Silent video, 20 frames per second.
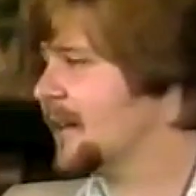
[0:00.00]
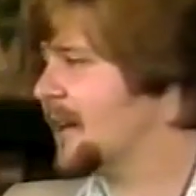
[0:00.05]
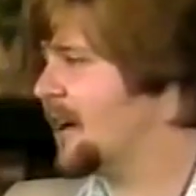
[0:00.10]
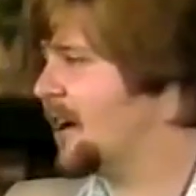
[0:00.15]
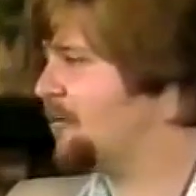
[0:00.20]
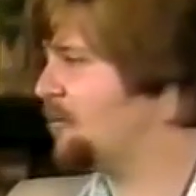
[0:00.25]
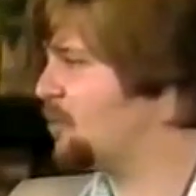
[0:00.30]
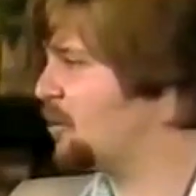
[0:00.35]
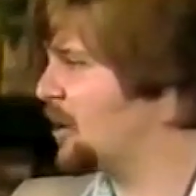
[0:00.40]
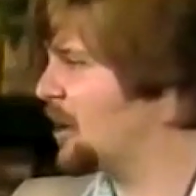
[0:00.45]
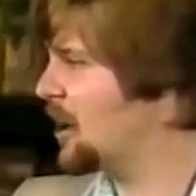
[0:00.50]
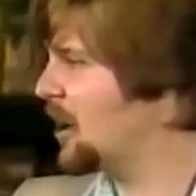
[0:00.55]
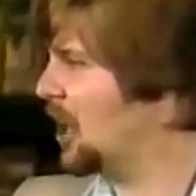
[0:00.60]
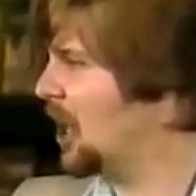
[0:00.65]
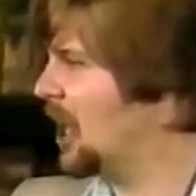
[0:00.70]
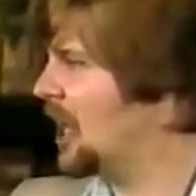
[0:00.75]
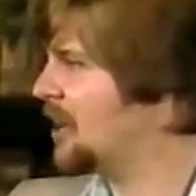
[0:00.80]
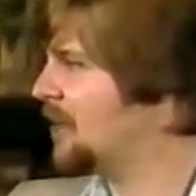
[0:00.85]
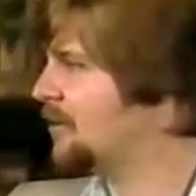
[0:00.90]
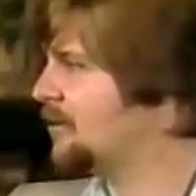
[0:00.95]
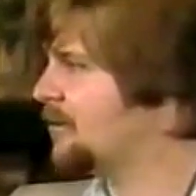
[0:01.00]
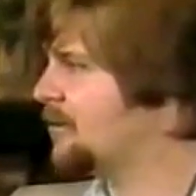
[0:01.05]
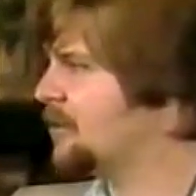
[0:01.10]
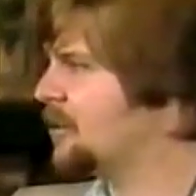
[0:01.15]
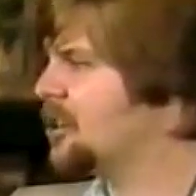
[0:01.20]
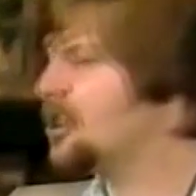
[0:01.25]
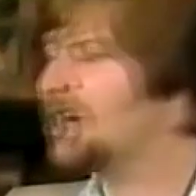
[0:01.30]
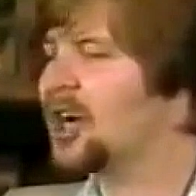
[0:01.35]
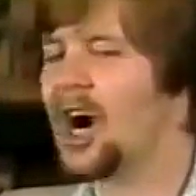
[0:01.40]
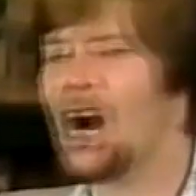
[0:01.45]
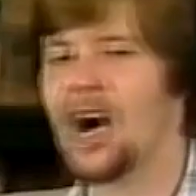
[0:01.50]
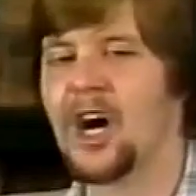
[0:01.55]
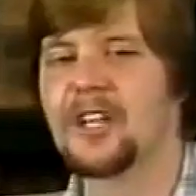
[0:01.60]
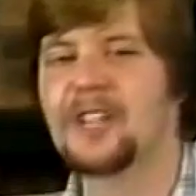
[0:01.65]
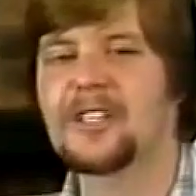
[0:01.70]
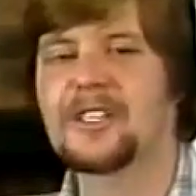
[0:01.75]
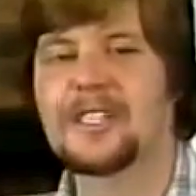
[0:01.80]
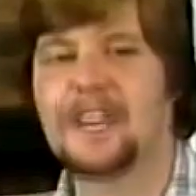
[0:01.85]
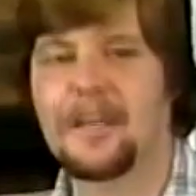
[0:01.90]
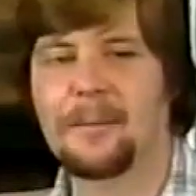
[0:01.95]
of parental love,
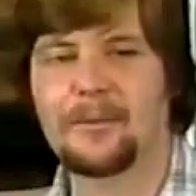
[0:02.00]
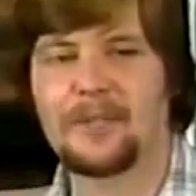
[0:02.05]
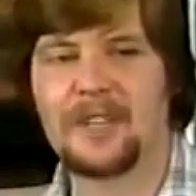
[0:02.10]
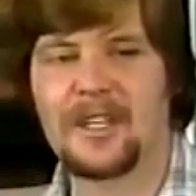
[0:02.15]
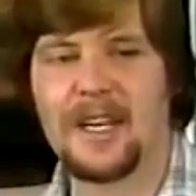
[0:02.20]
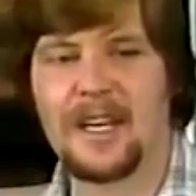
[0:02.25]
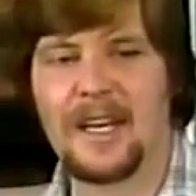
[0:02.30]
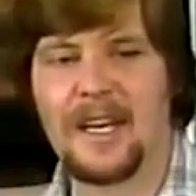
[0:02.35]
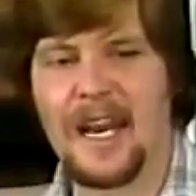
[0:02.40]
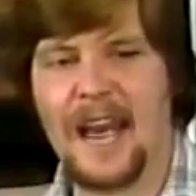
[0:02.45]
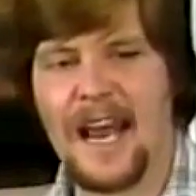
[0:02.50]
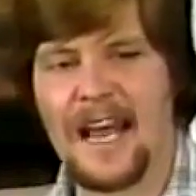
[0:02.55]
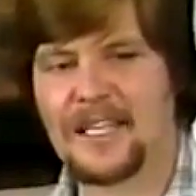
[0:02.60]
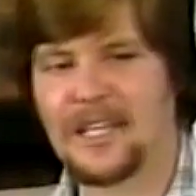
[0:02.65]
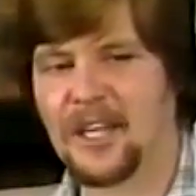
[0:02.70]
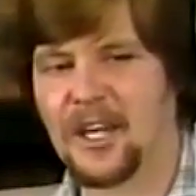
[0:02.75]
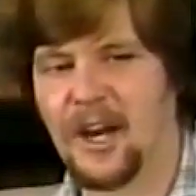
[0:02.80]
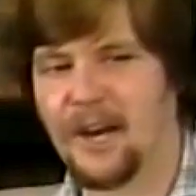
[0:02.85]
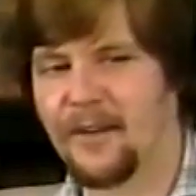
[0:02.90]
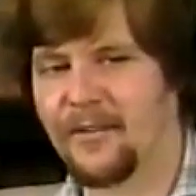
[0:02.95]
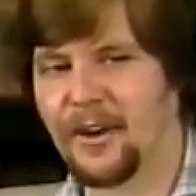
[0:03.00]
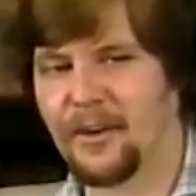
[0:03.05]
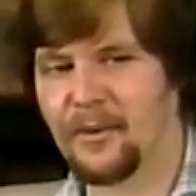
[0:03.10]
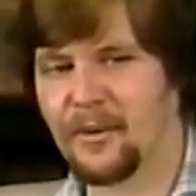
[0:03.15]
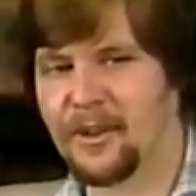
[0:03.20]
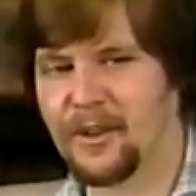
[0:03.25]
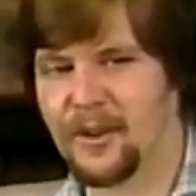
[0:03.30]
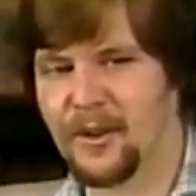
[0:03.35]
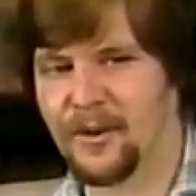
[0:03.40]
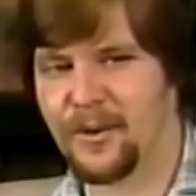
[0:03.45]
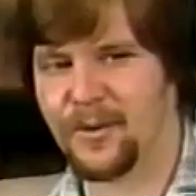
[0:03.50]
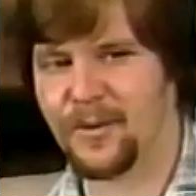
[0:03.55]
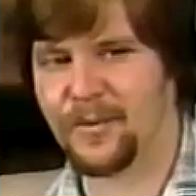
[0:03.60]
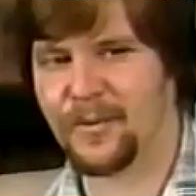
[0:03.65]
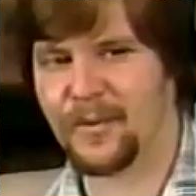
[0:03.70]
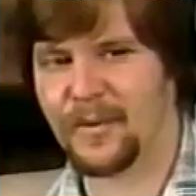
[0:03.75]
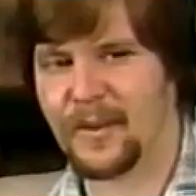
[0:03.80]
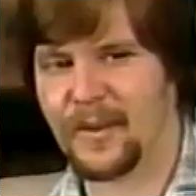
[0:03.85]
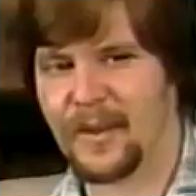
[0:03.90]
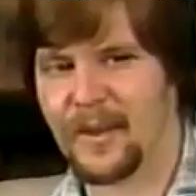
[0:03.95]
God steps in and has a covenant with you.
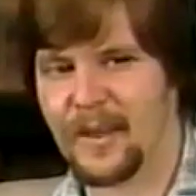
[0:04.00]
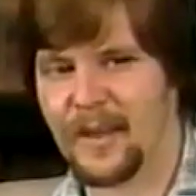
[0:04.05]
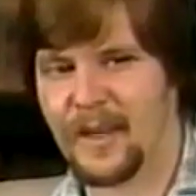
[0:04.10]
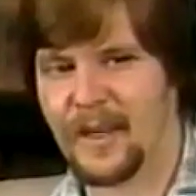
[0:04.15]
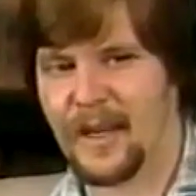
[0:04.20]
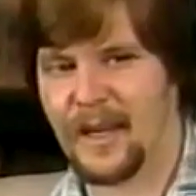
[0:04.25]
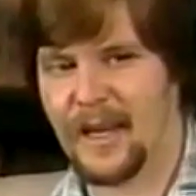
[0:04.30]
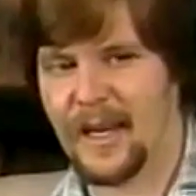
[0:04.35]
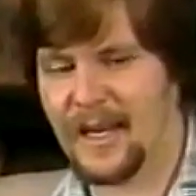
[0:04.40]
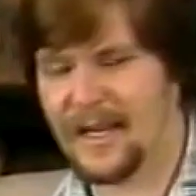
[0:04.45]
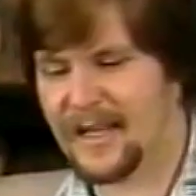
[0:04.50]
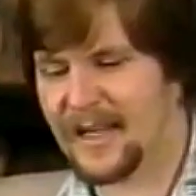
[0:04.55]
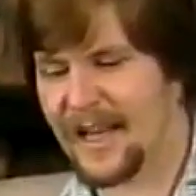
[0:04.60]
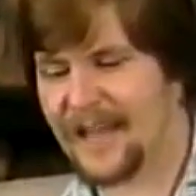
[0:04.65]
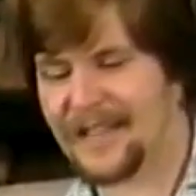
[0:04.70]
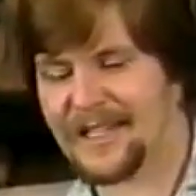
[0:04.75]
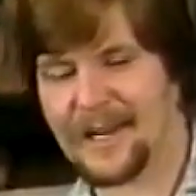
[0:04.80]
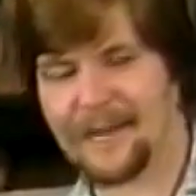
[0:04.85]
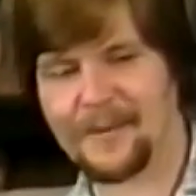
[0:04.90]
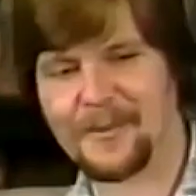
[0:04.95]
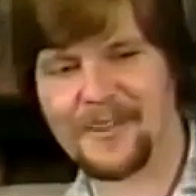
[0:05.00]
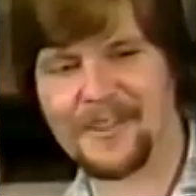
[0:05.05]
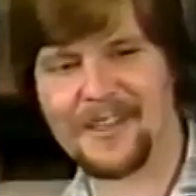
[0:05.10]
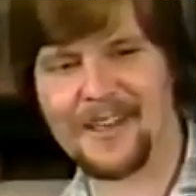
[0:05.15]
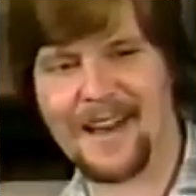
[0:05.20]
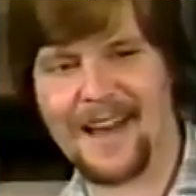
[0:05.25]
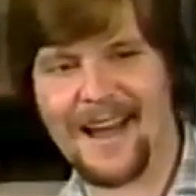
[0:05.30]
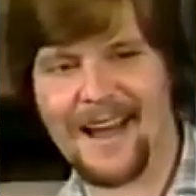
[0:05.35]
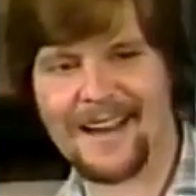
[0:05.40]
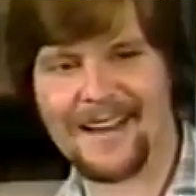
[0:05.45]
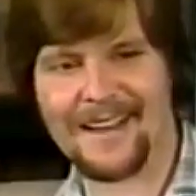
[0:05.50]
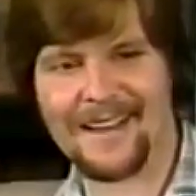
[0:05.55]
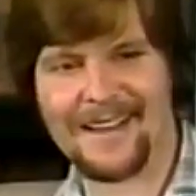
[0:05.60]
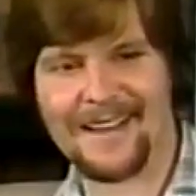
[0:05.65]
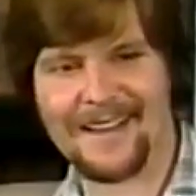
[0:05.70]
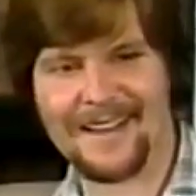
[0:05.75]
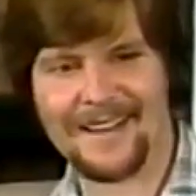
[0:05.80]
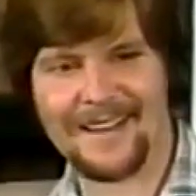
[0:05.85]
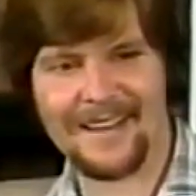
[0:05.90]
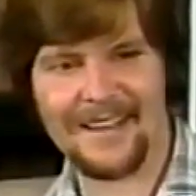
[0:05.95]
He takes up the slack.
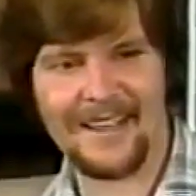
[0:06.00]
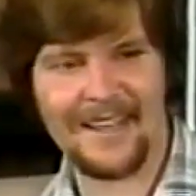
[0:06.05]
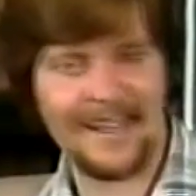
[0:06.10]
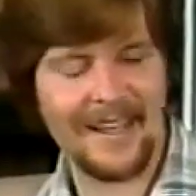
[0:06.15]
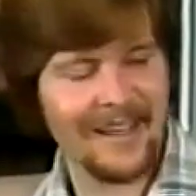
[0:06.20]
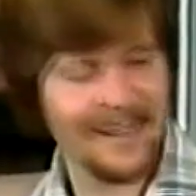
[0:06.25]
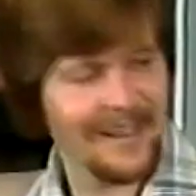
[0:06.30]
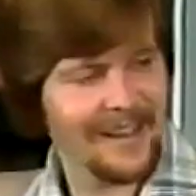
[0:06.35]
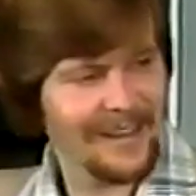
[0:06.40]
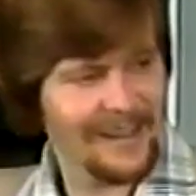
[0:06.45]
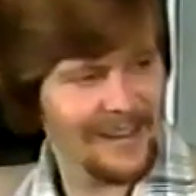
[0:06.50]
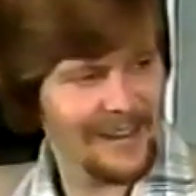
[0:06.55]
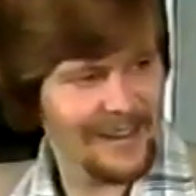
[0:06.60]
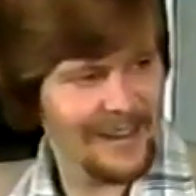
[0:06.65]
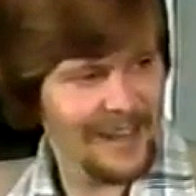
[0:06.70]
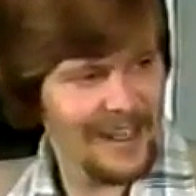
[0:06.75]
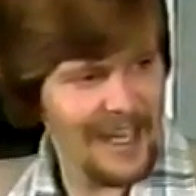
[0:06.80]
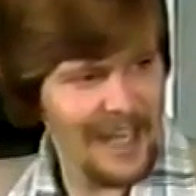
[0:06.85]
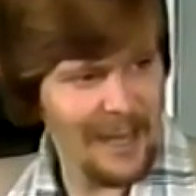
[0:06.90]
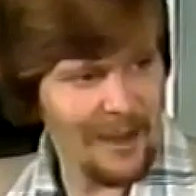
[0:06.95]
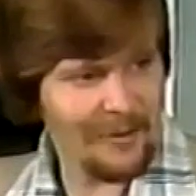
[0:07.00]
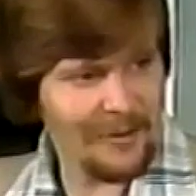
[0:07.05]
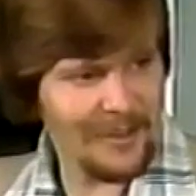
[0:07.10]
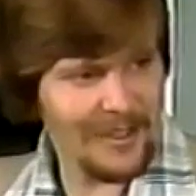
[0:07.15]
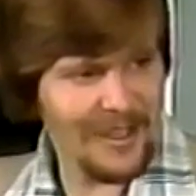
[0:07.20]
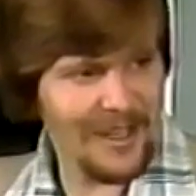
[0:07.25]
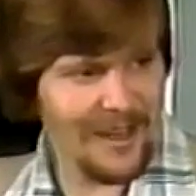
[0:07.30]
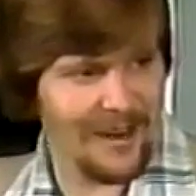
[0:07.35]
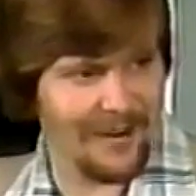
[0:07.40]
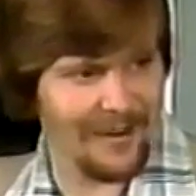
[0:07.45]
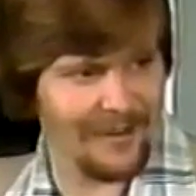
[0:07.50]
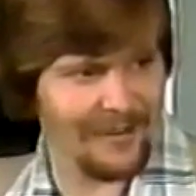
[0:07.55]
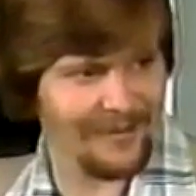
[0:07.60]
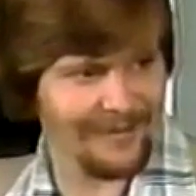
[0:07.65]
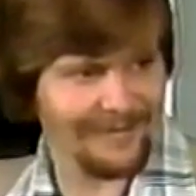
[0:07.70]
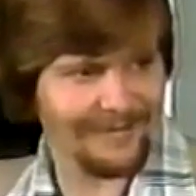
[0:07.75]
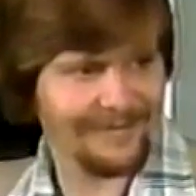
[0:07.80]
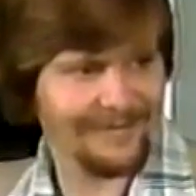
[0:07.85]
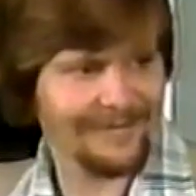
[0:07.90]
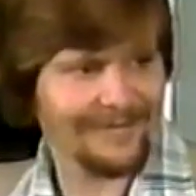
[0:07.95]
He was there.
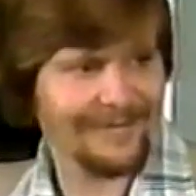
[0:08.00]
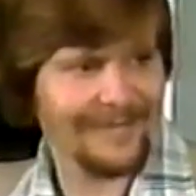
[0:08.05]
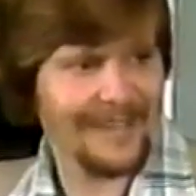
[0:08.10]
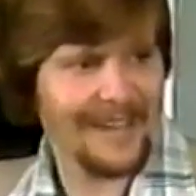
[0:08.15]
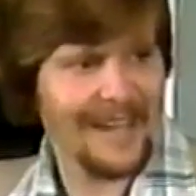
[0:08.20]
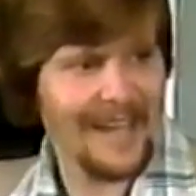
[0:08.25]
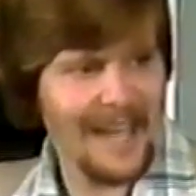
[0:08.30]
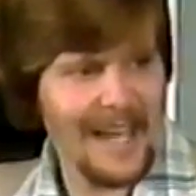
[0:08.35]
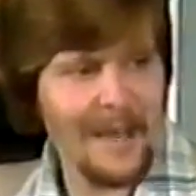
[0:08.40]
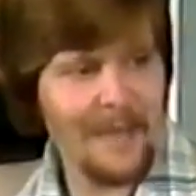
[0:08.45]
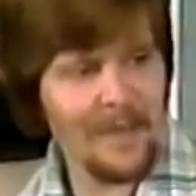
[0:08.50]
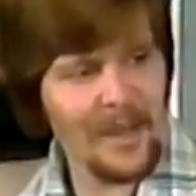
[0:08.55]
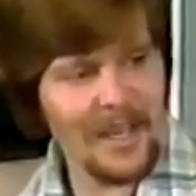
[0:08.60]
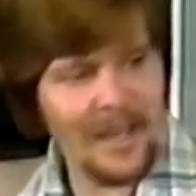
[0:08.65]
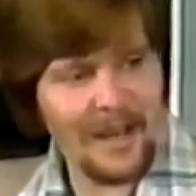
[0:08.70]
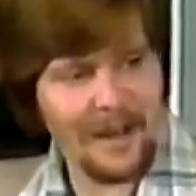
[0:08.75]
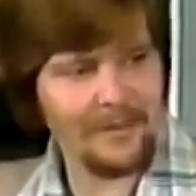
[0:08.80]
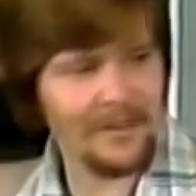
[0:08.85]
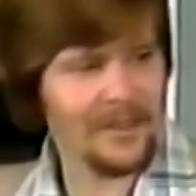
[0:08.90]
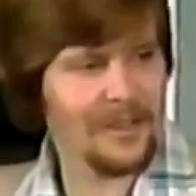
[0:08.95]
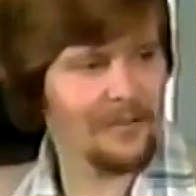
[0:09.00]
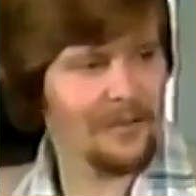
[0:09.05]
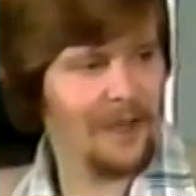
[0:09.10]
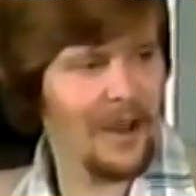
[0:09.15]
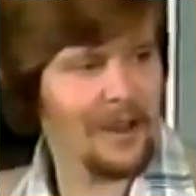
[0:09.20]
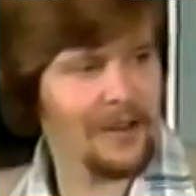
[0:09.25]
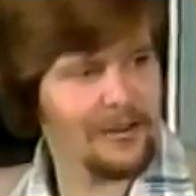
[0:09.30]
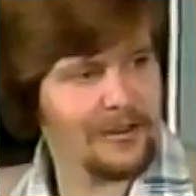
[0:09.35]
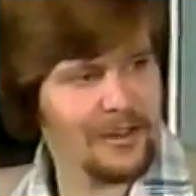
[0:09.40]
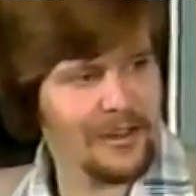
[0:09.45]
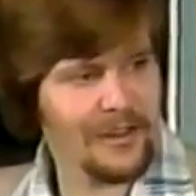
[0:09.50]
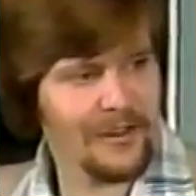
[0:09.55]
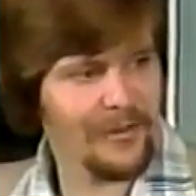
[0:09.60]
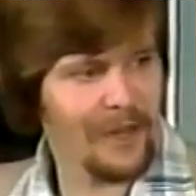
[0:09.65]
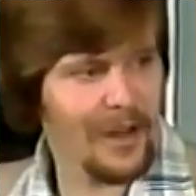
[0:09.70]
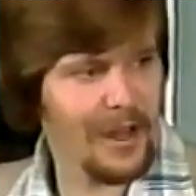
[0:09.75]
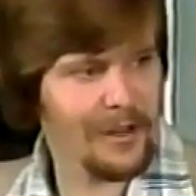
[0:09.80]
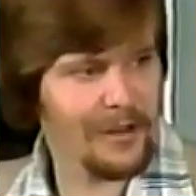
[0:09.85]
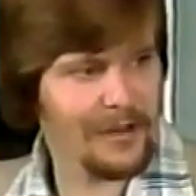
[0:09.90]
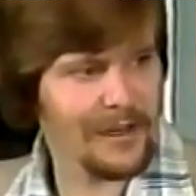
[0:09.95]
He becomes the father to the
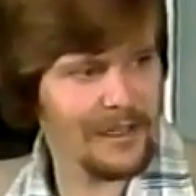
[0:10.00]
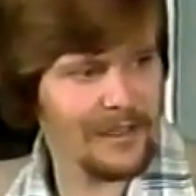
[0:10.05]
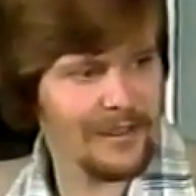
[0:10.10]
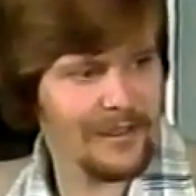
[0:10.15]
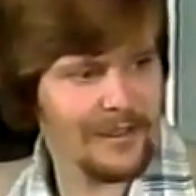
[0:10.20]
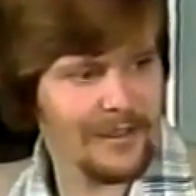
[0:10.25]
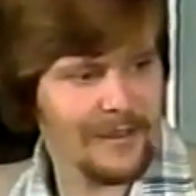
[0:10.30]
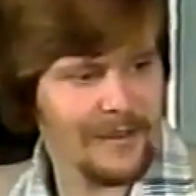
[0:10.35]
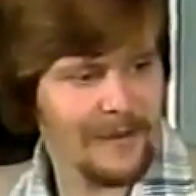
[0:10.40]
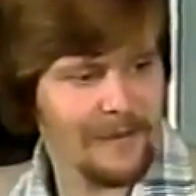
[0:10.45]
fatherless.